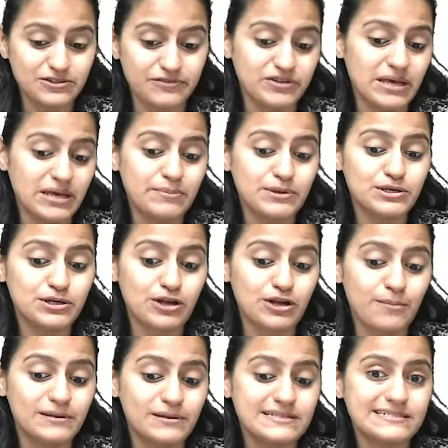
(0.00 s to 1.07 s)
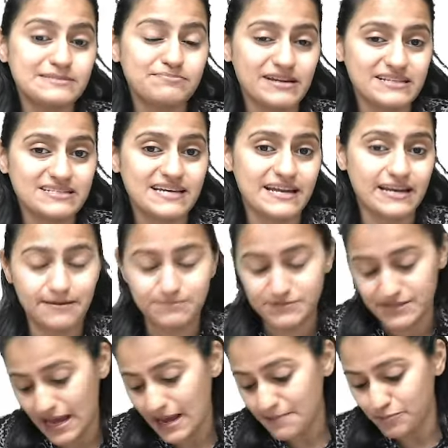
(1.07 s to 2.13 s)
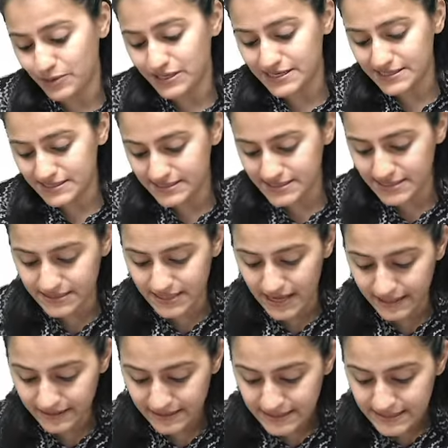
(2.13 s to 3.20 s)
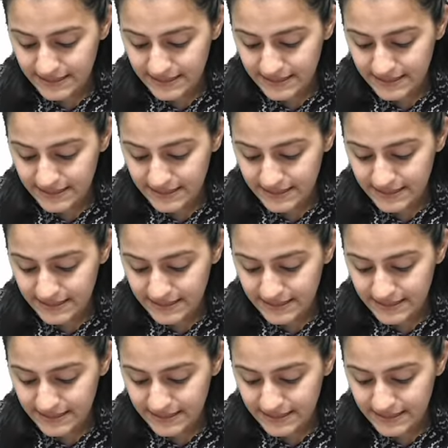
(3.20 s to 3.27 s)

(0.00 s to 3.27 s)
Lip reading: of the immunoglobulins in Medsynapse app, we did see that